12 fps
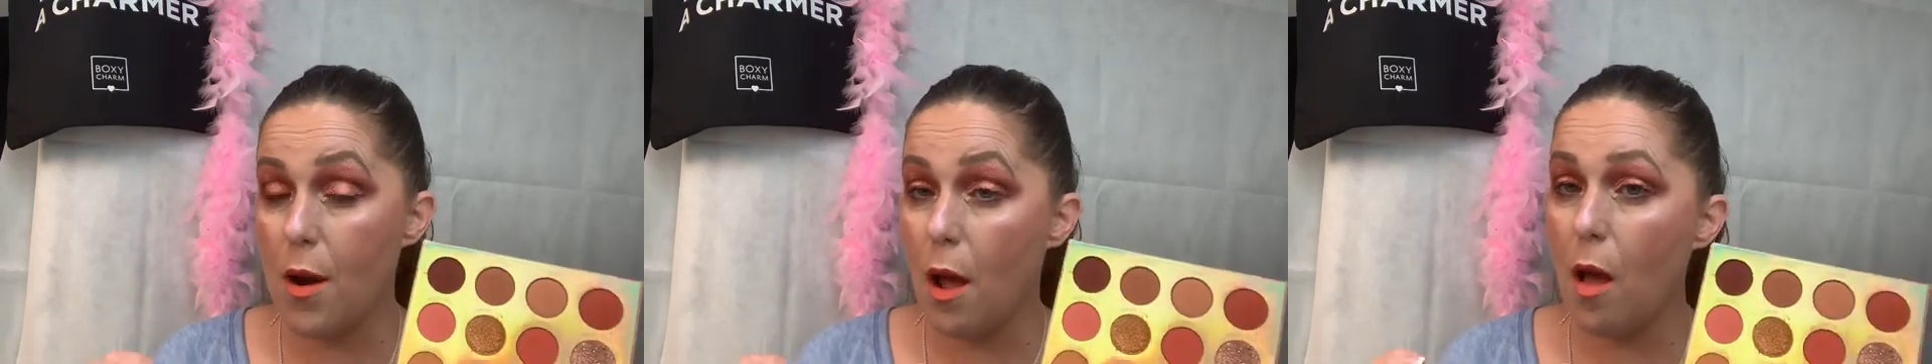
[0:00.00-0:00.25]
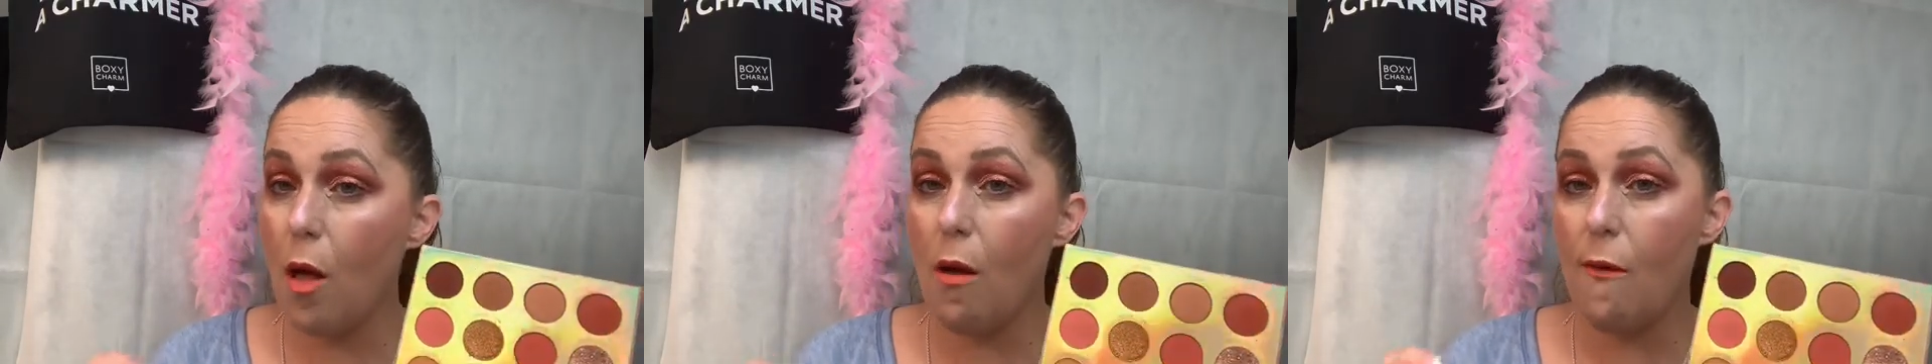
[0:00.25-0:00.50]

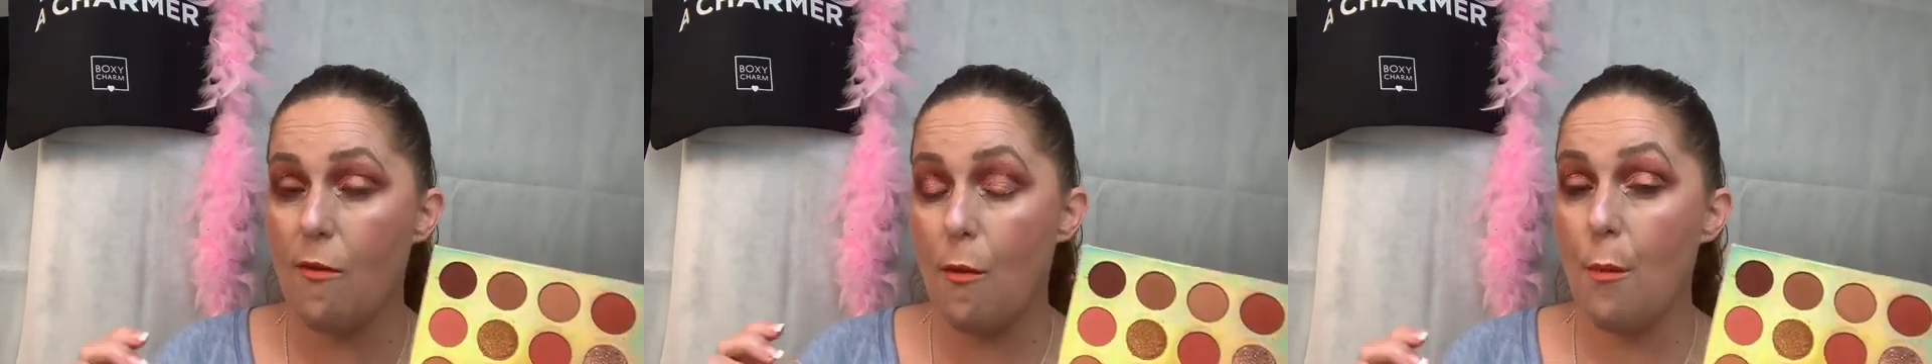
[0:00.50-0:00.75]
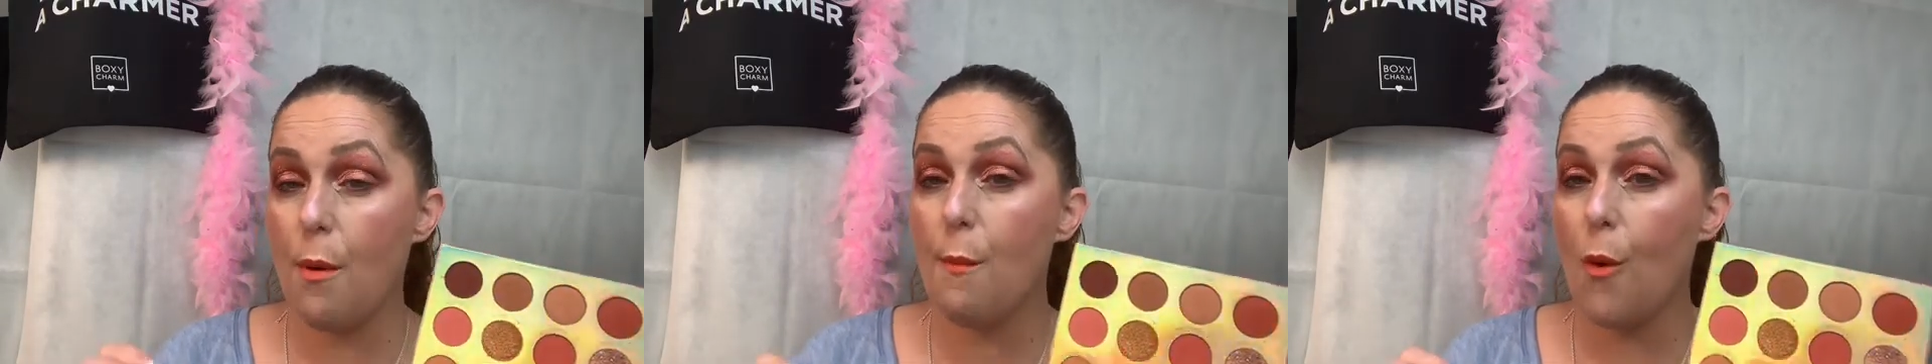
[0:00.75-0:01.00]
Not all of
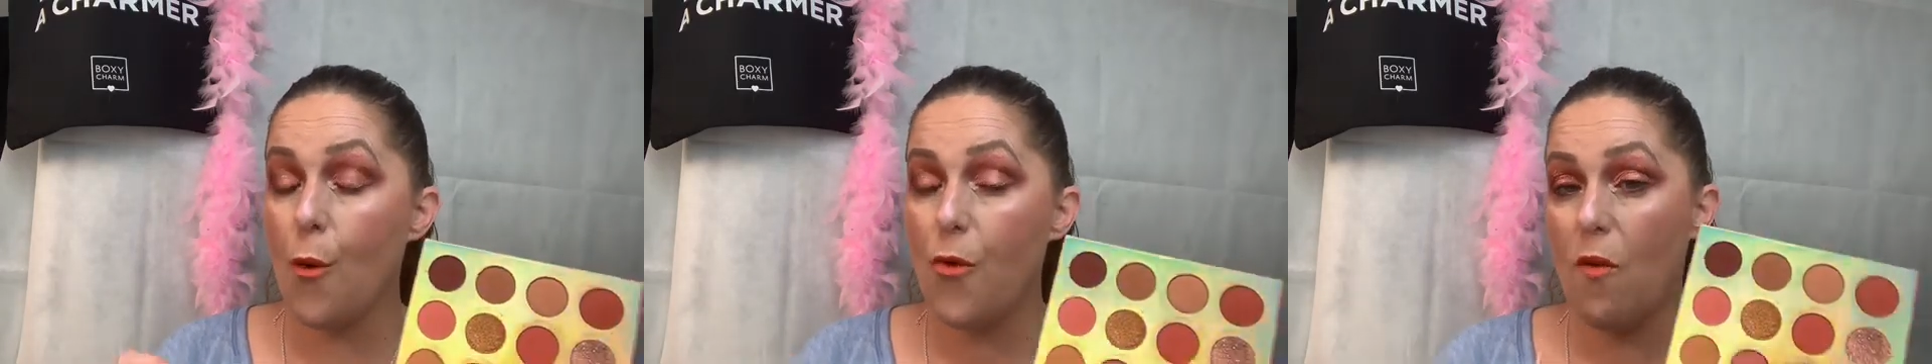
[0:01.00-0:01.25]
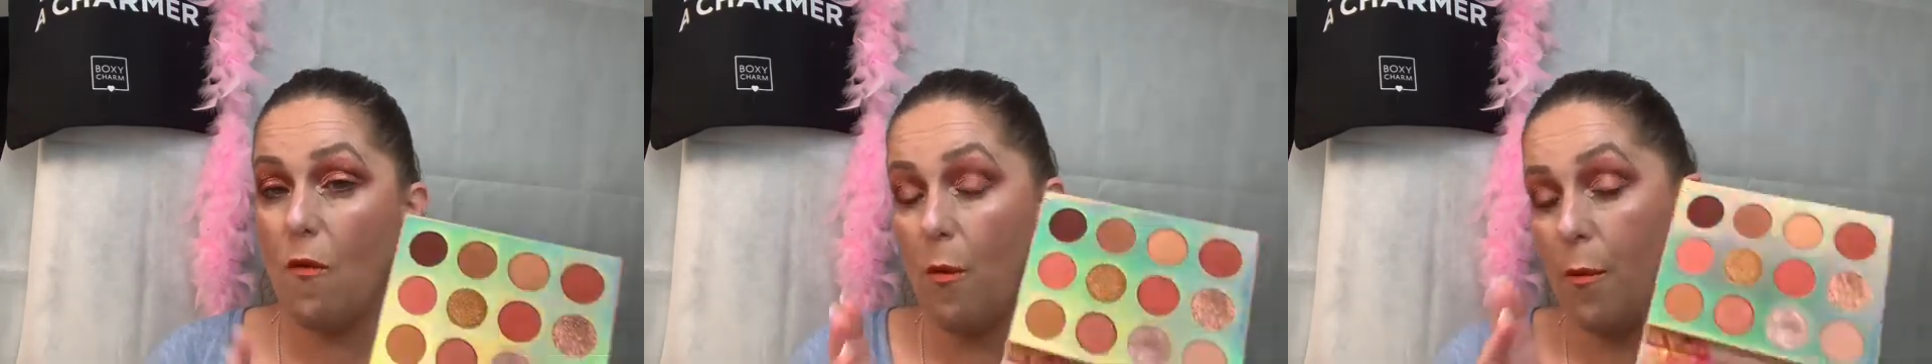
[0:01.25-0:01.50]
them, but
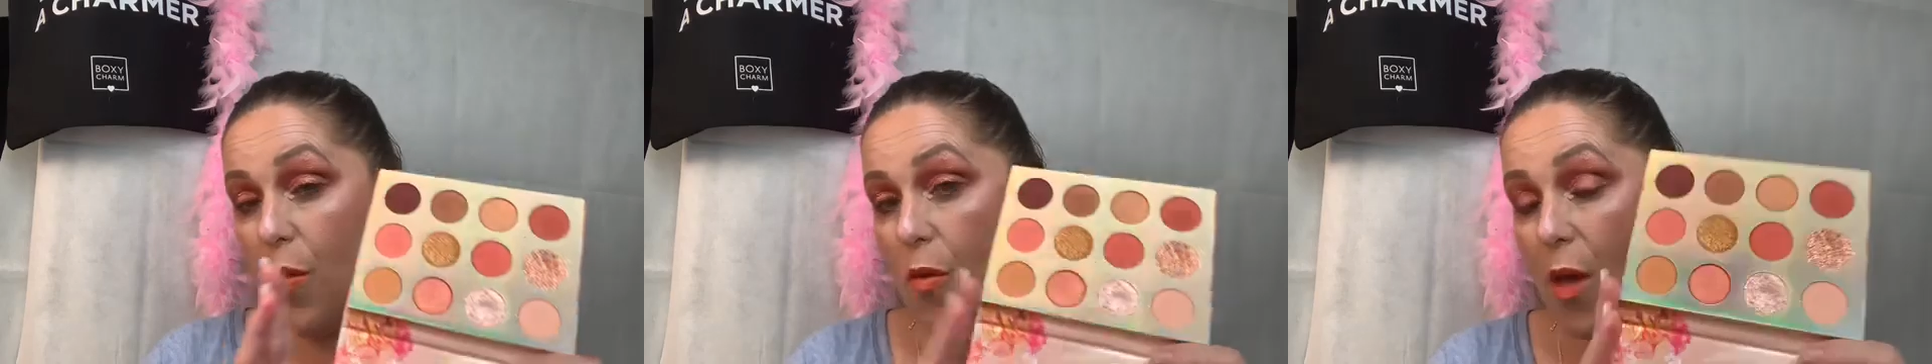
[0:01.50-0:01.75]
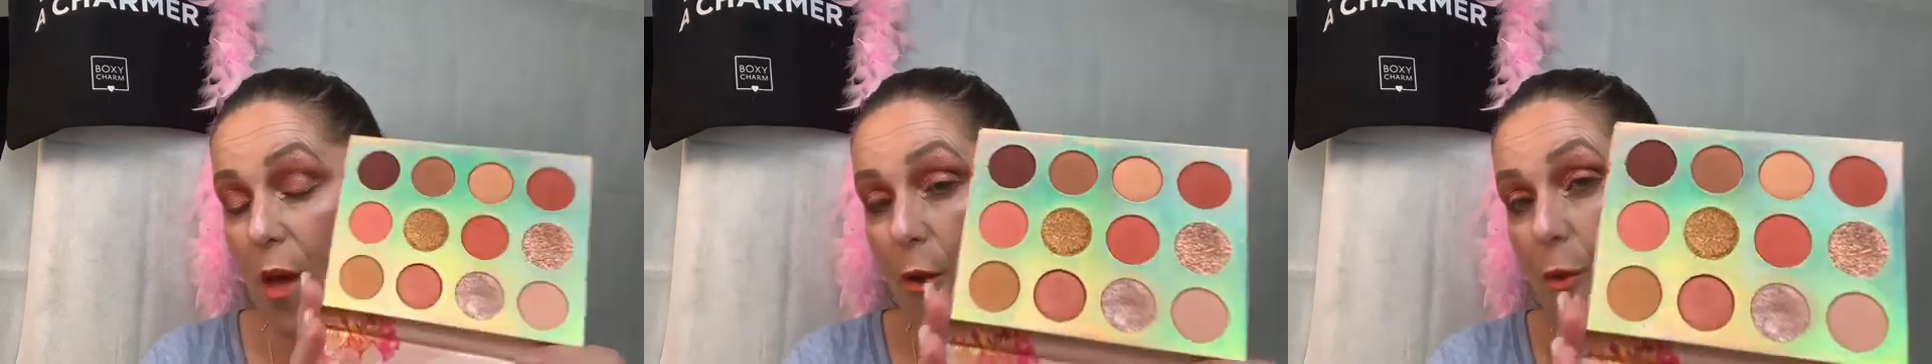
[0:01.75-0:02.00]
most of them. But
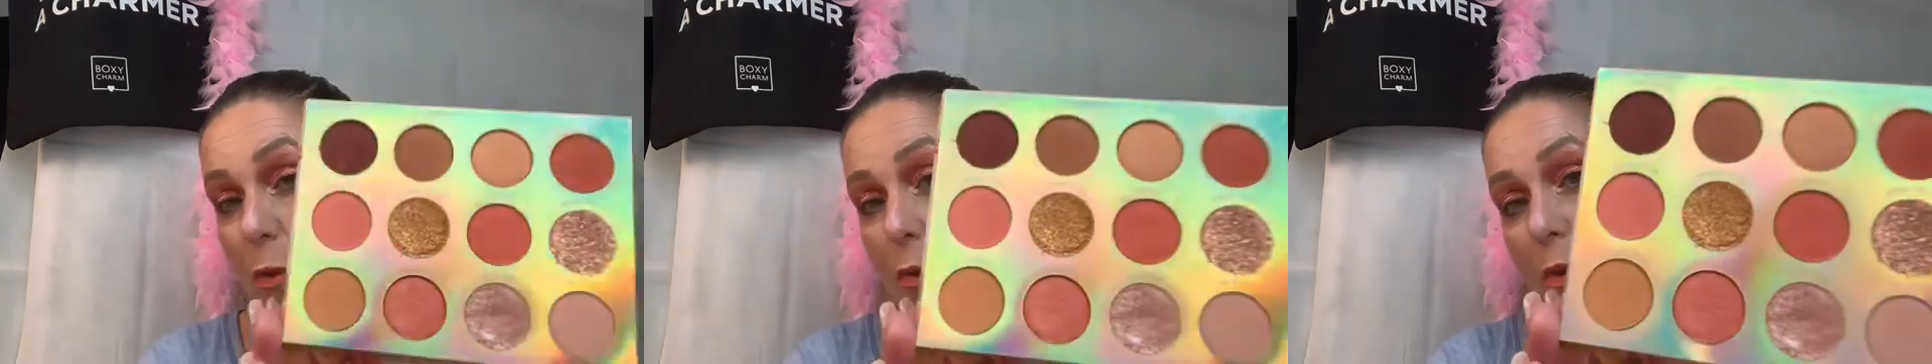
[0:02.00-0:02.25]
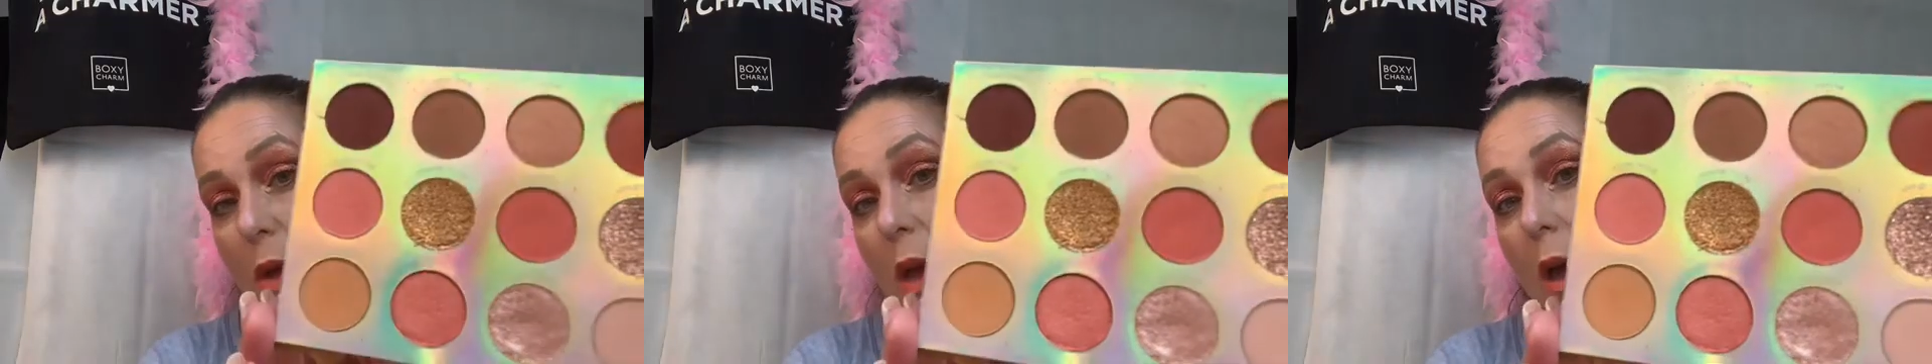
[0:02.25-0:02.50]
this.